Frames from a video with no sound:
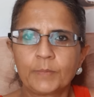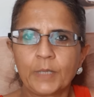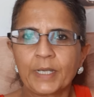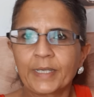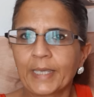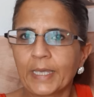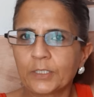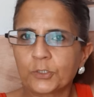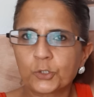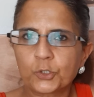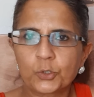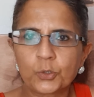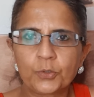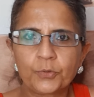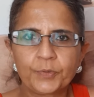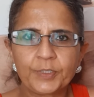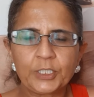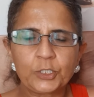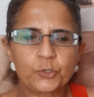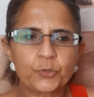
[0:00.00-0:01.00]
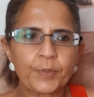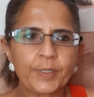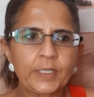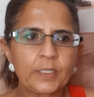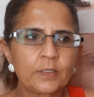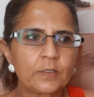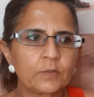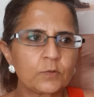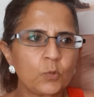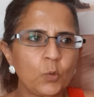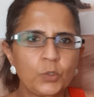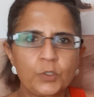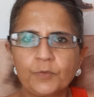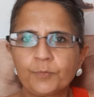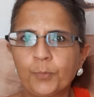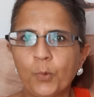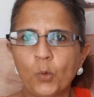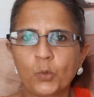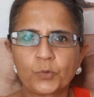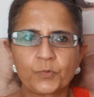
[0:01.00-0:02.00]
again, sugary drinks, or
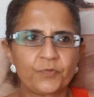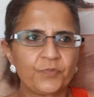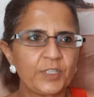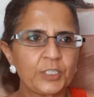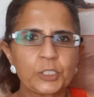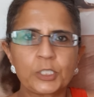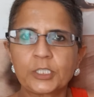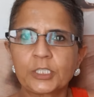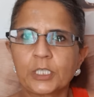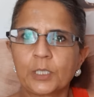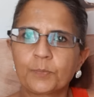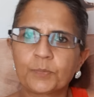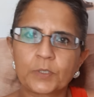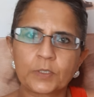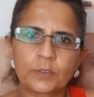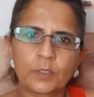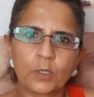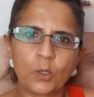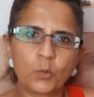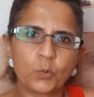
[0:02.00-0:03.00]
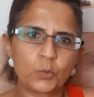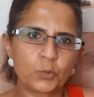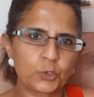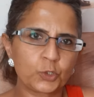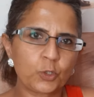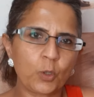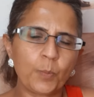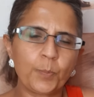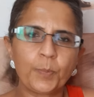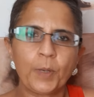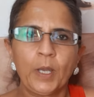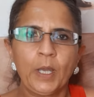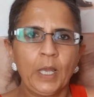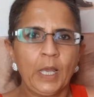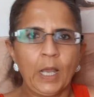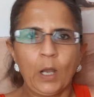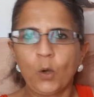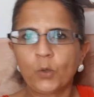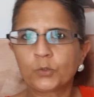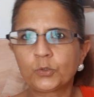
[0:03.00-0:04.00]
you've bought fish and chips at the local shop
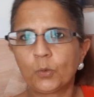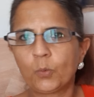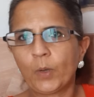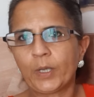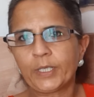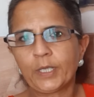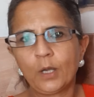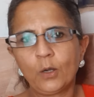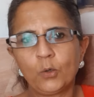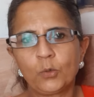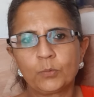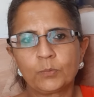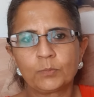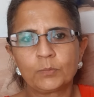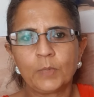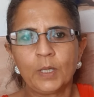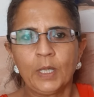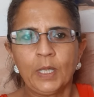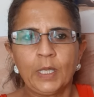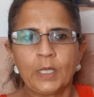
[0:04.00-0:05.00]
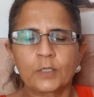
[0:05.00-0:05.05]
on your way home.